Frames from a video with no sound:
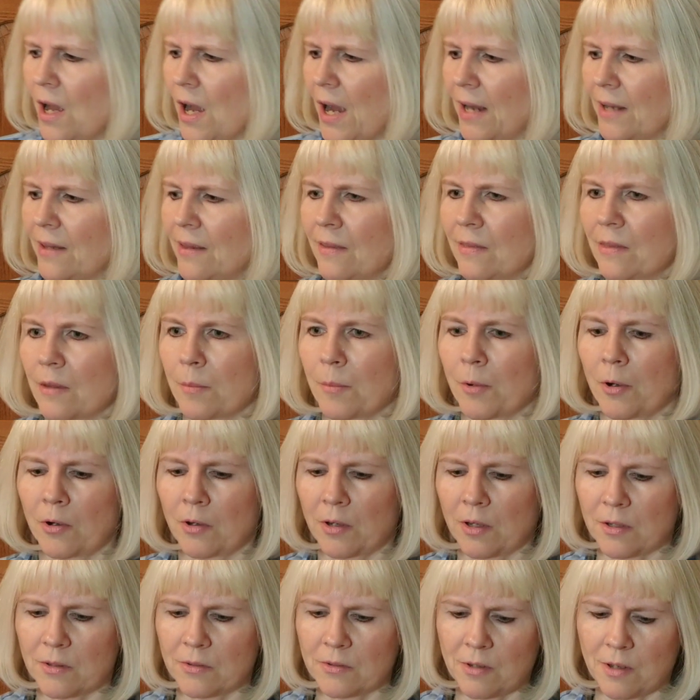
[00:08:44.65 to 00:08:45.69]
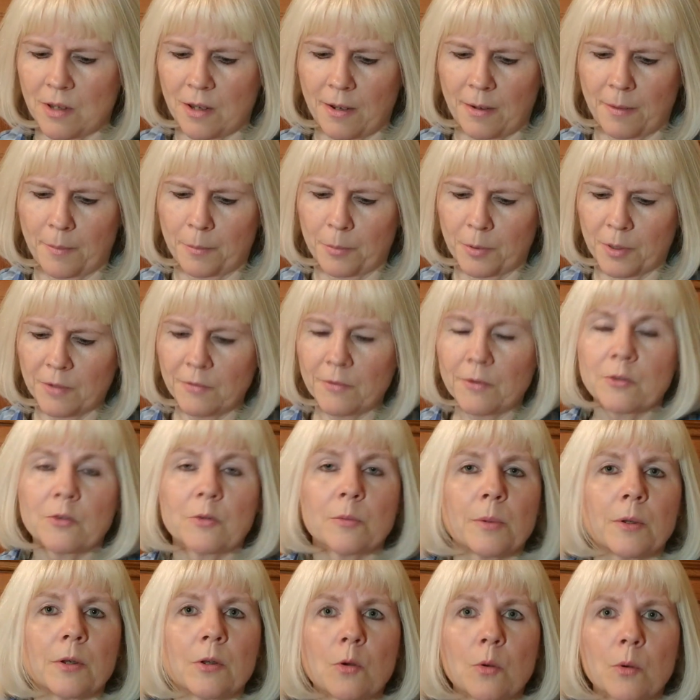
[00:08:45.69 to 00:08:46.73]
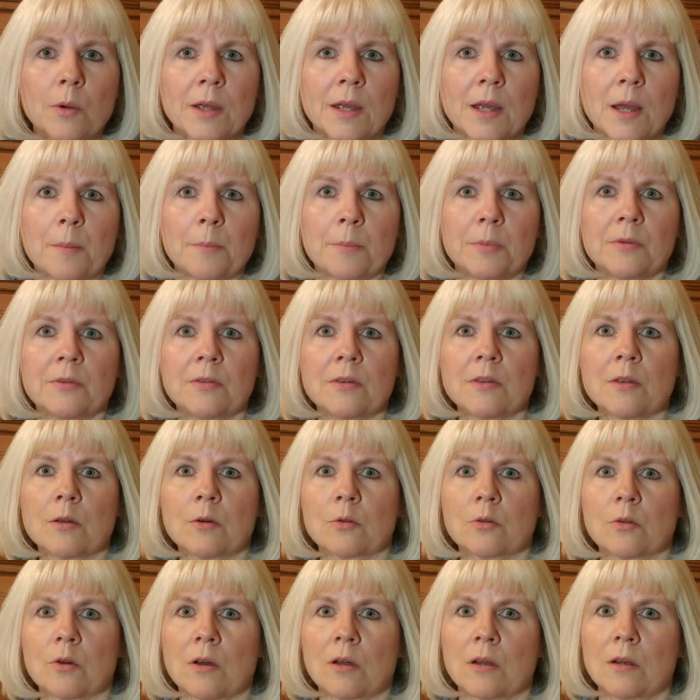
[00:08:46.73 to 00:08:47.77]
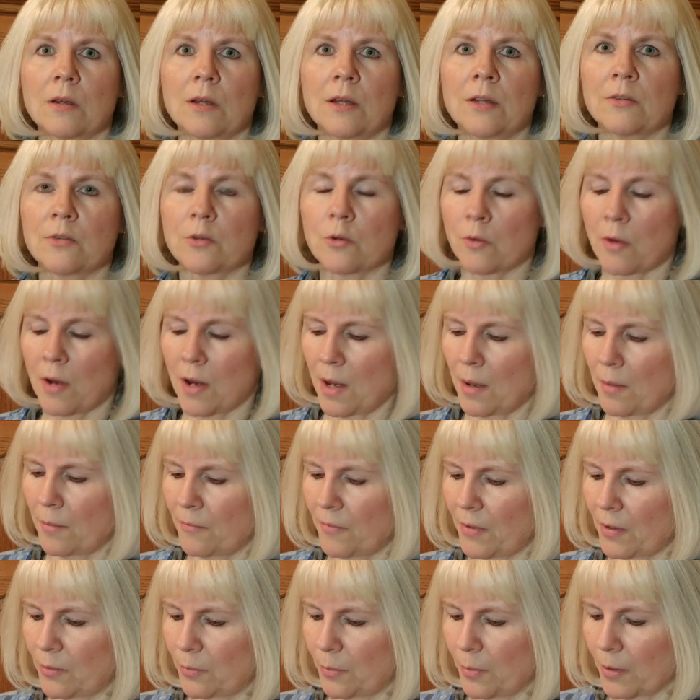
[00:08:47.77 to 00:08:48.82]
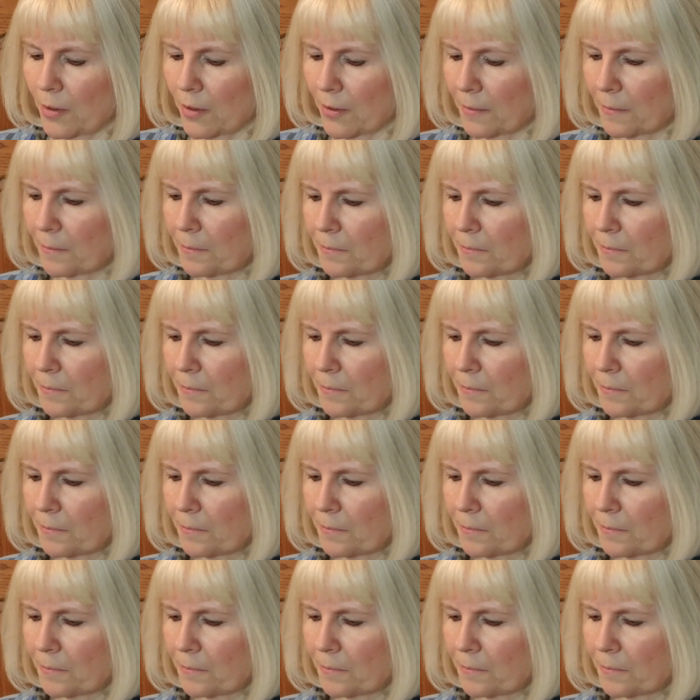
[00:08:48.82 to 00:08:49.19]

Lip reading: I think the market previews have been going up. You see those on Instagram, Facebook.